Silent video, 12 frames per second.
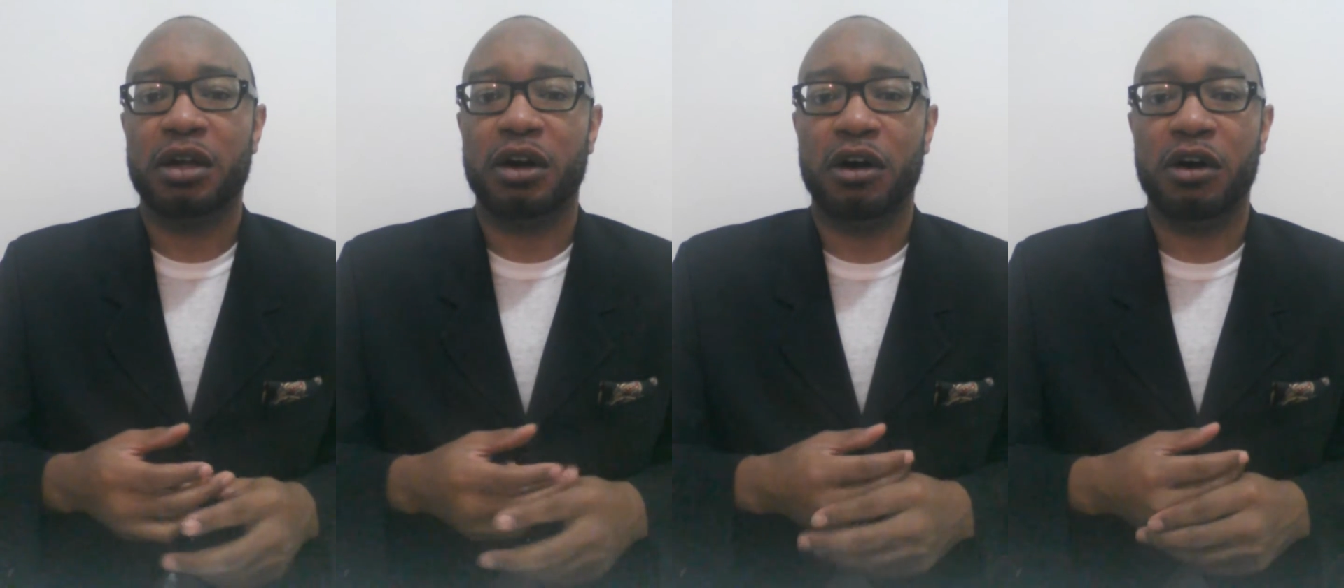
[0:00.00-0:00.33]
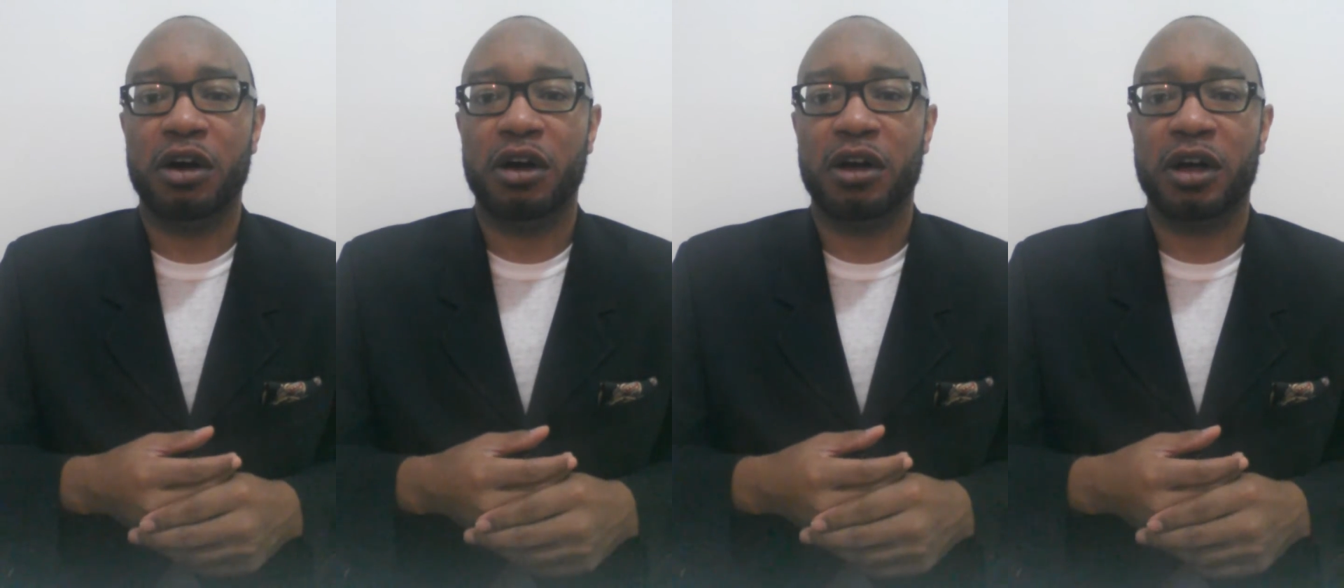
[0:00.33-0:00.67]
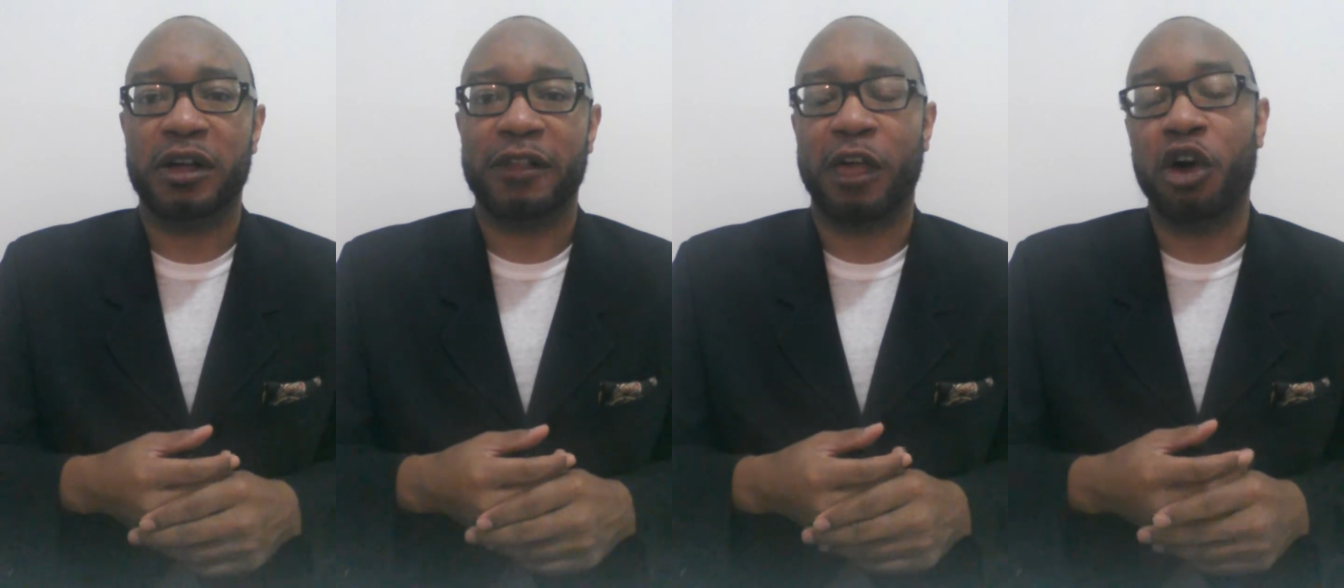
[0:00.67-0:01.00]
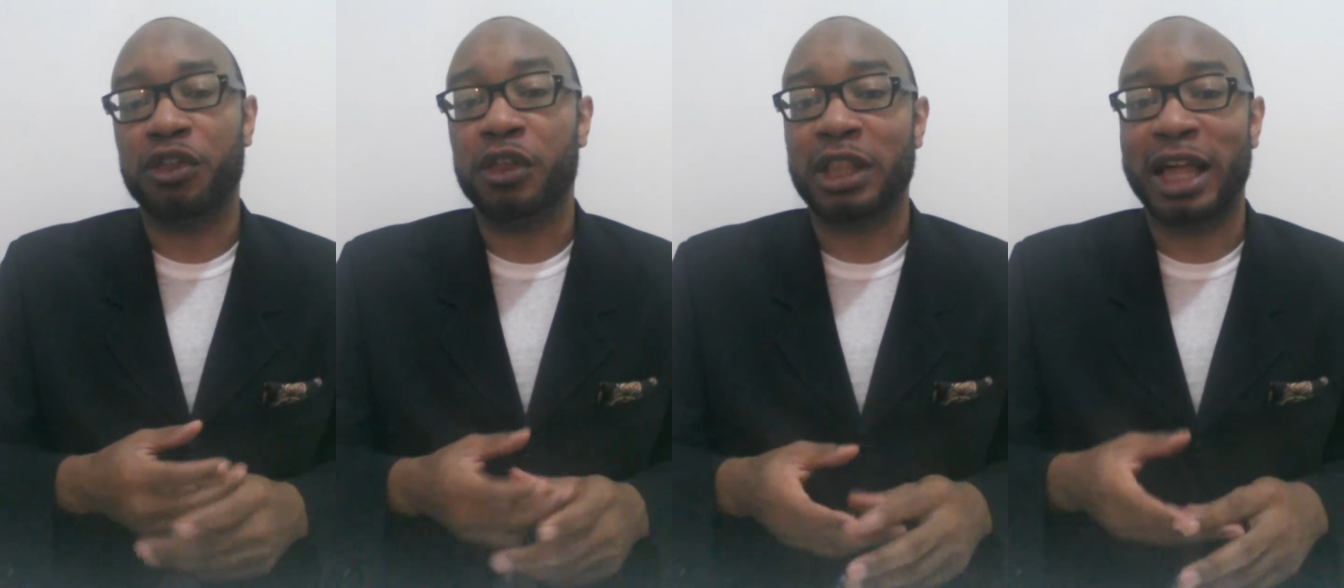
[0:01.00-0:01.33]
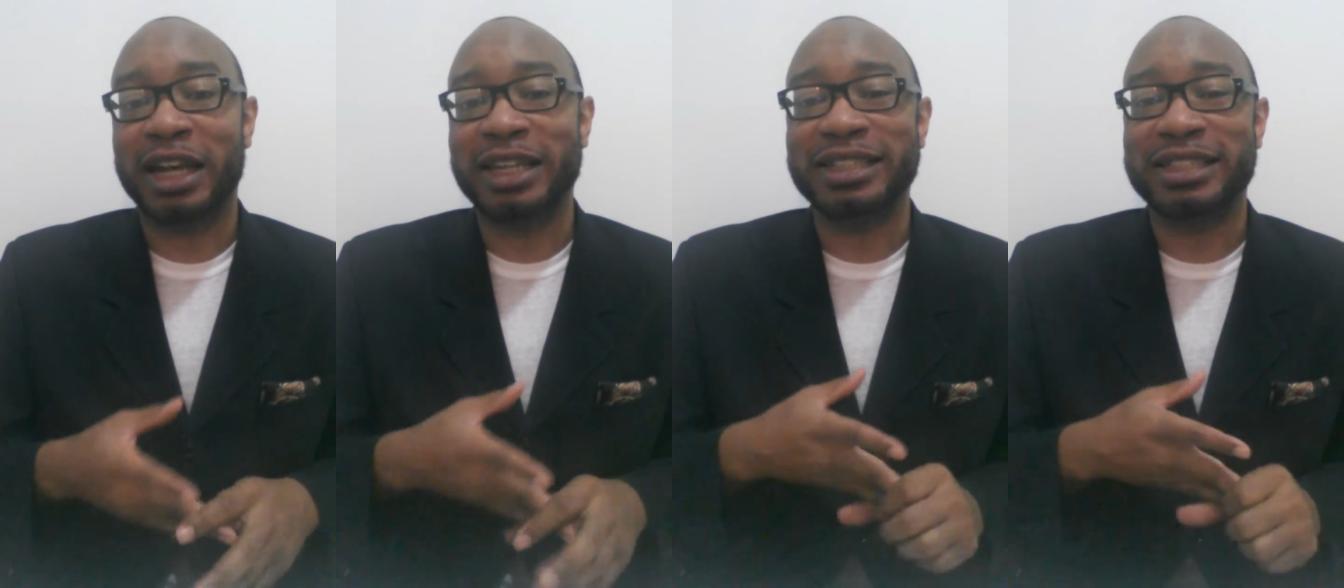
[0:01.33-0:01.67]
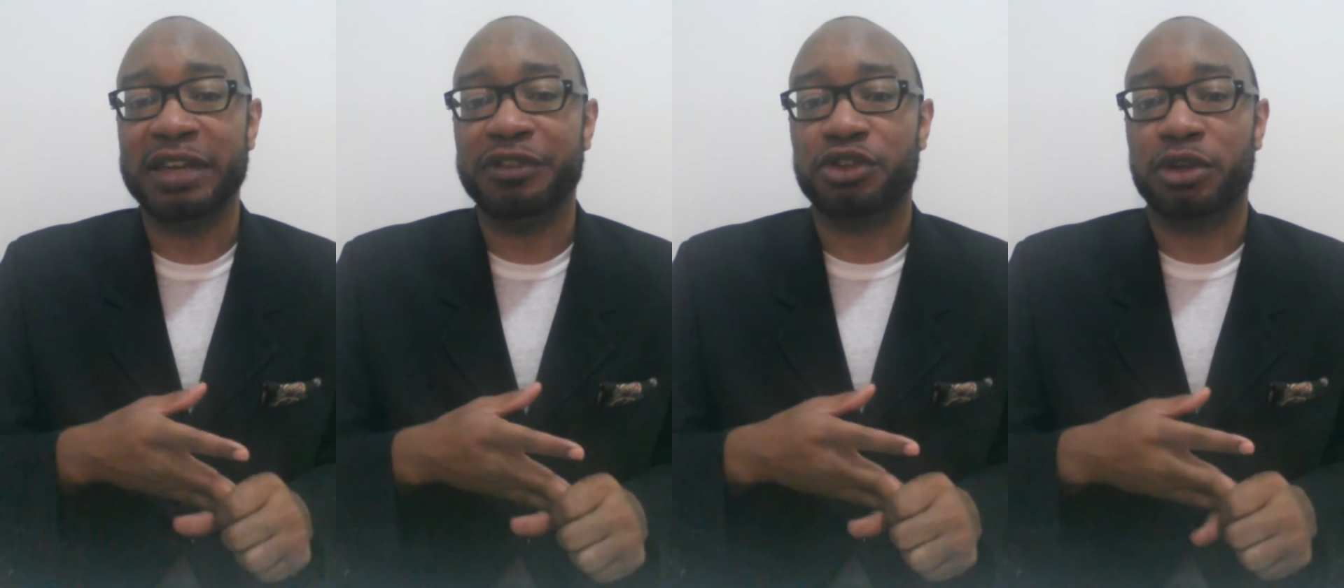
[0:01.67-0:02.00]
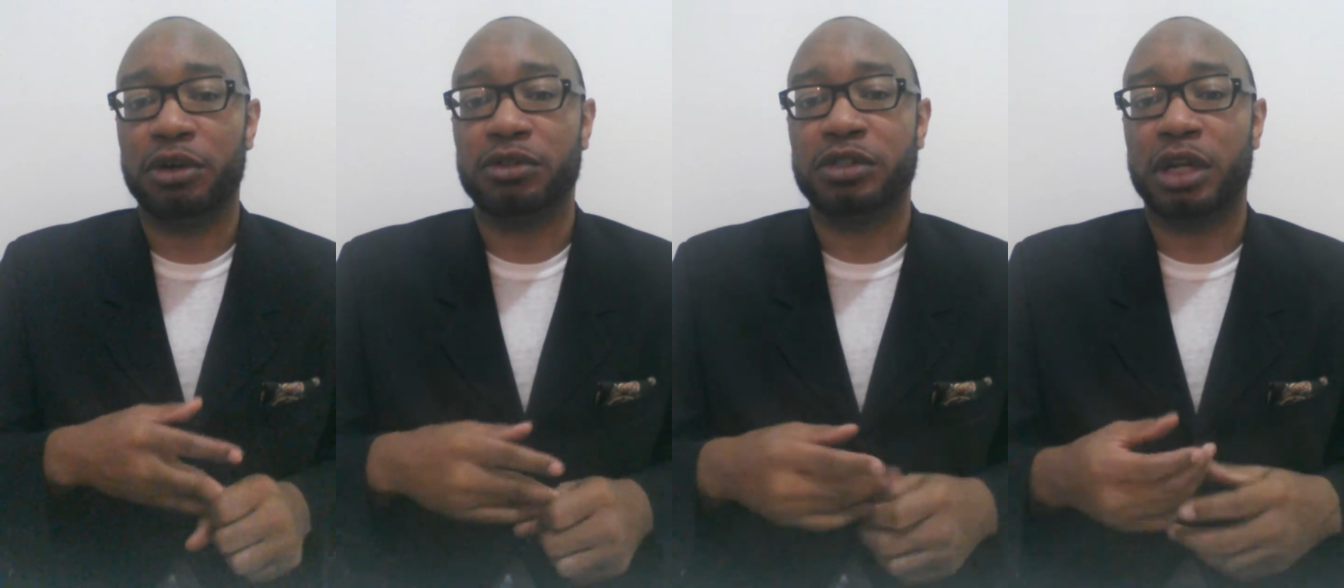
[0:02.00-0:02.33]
on a lot of these TV shows